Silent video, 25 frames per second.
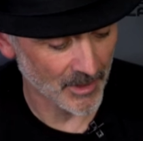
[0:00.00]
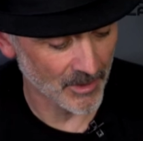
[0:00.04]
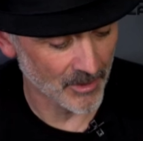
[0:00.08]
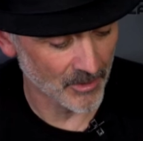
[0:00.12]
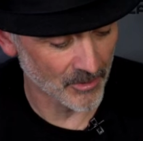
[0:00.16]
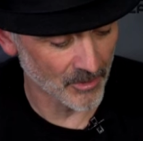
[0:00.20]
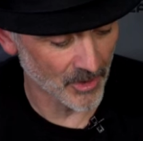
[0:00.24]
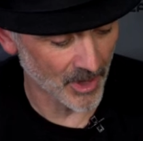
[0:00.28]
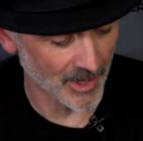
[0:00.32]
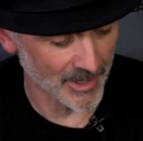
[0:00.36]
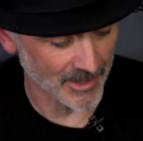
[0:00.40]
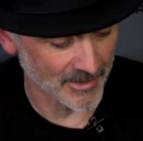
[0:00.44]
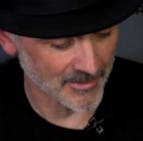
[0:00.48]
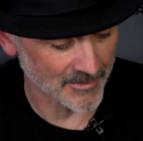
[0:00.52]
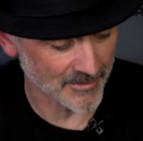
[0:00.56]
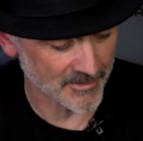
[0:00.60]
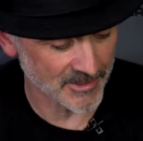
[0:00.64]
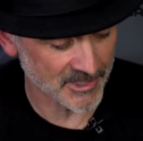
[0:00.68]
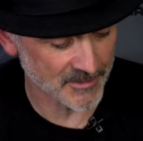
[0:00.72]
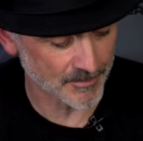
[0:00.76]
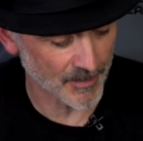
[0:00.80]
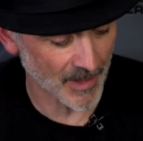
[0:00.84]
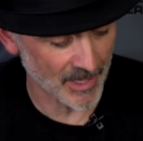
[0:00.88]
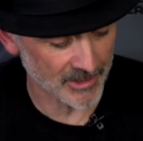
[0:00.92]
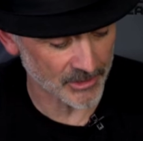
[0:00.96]
Right,
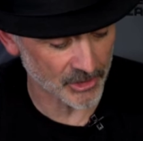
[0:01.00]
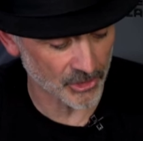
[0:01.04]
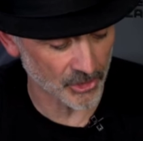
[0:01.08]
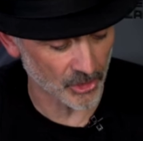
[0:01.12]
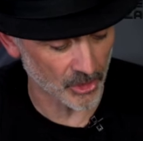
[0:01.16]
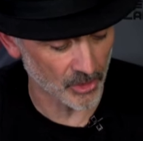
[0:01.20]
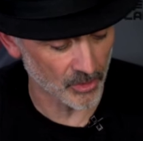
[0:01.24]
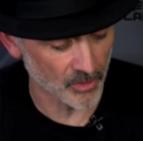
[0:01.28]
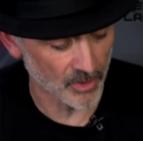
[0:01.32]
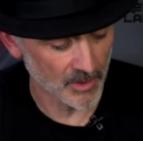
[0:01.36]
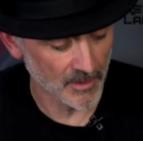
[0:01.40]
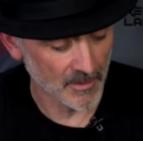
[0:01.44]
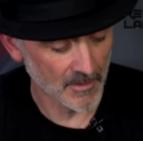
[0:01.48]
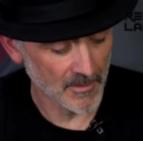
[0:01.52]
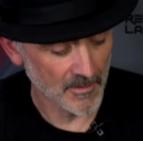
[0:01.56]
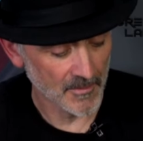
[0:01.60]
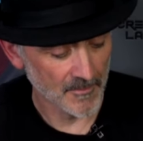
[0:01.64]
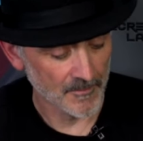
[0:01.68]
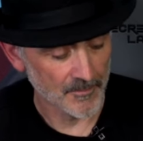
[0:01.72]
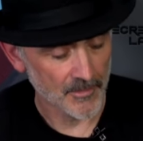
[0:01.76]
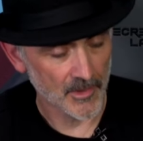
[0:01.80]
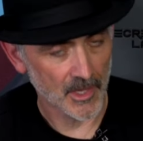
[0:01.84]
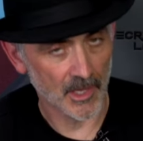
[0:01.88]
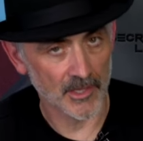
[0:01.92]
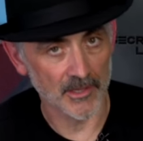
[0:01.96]
Spectral,
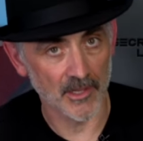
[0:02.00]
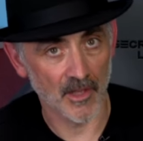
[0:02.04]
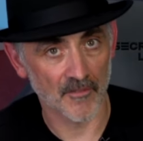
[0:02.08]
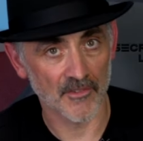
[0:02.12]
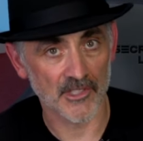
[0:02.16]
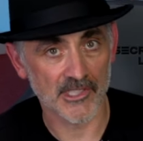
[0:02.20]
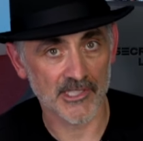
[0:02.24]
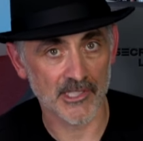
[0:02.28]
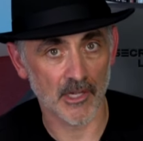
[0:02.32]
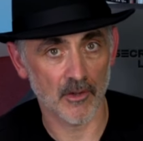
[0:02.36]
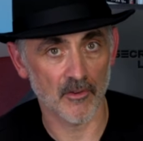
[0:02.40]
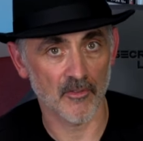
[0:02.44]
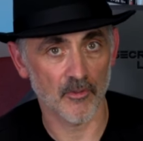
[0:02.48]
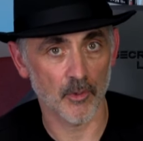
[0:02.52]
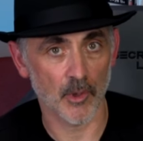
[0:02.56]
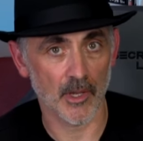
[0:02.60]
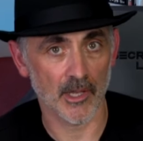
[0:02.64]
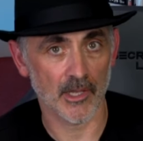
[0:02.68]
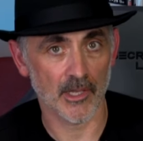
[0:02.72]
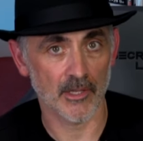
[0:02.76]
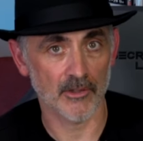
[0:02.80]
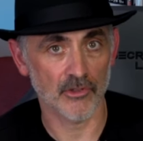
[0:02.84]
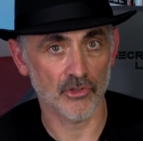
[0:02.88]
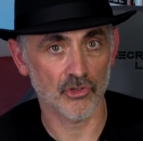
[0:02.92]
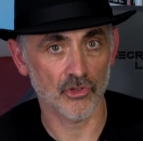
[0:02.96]
another
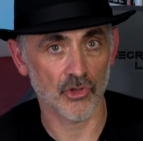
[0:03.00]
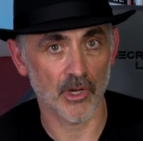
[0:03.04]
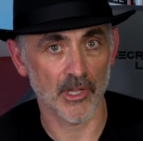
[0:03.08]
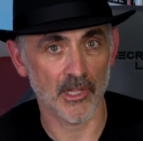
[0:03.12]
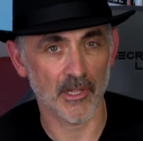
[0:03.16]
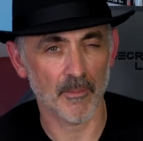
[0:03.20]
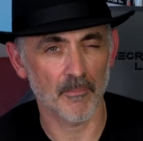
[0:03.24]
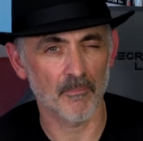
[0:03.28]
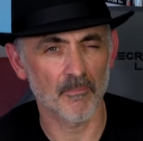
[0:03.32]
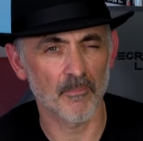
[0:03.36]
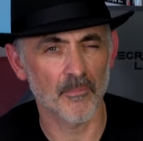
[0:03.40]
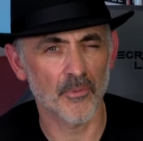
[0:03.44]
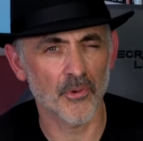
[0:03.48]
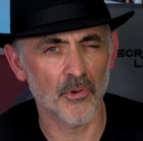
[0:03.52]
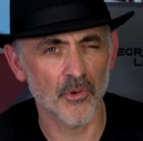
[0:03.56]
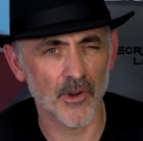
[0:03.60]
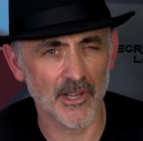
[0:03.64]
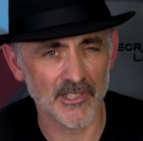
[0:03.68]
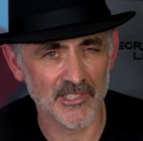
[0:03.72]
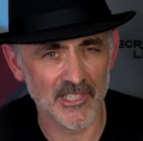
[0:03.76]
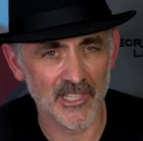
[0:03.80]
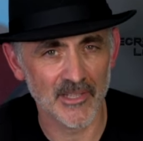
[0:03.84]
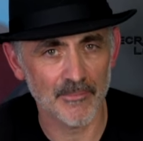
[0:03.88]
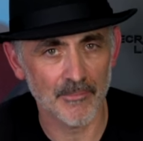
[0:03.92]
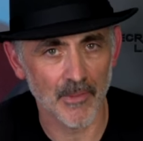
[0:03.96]
self-working trick,
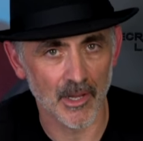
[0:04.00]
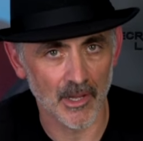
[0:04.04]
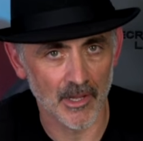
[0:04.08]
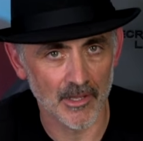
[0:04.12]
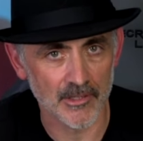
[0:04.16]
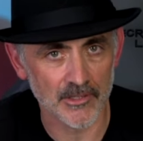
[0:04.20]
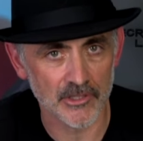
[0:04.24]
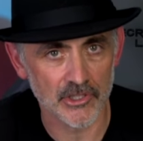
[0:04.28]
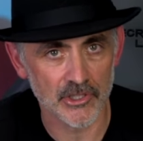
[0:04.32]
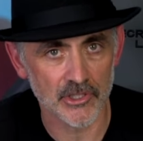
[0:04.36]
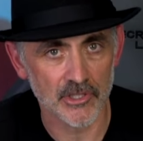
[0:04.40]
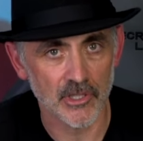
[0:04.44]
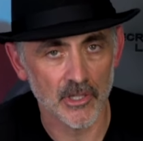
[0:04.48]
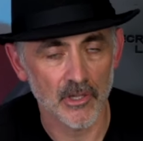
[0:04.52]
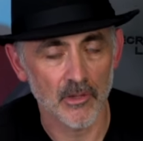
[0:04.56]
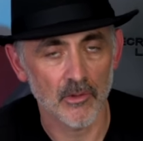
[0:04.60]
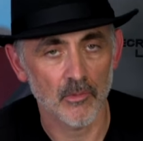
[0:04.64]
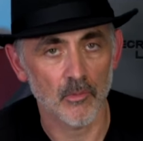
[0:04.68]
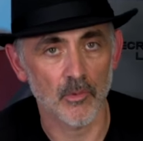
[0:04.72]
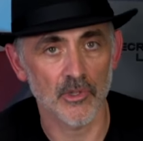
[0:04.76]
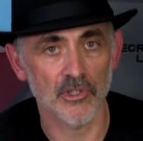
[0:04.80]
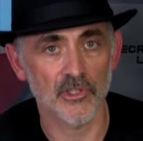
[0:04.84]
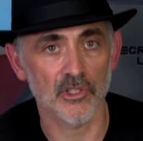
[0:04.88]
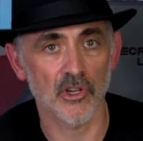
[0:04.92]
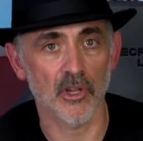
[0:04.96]
pretty much, which